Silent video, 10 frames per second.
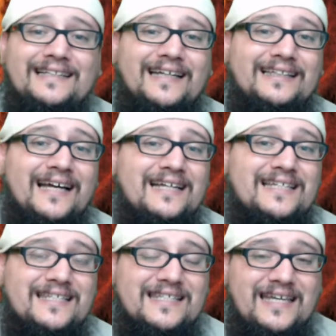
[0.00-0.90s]
It says,
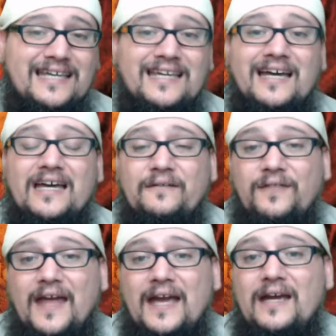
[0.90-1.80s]
to see
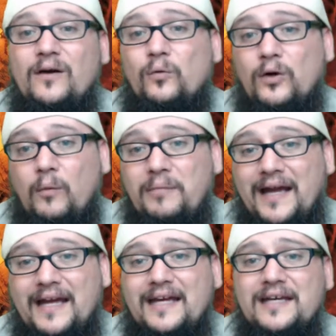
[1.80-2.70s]
if they would
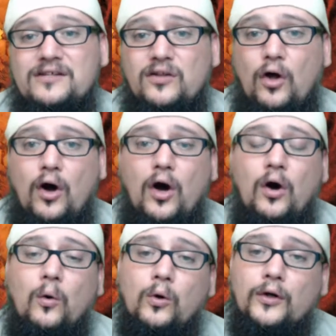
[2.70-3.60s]
obey his
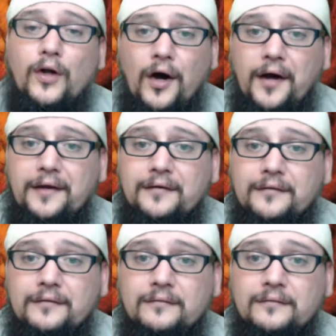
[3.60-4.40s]
law or not.